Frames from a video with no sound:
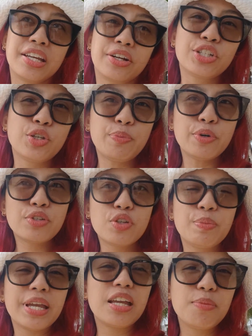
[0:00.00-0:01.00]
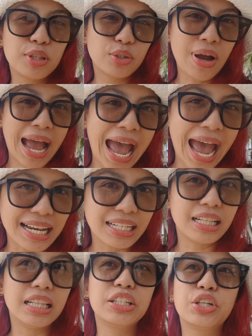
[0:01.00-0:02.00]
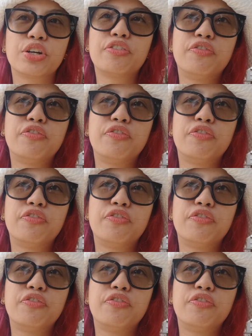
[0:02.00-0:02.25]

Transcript: you're supposed to be able to handle your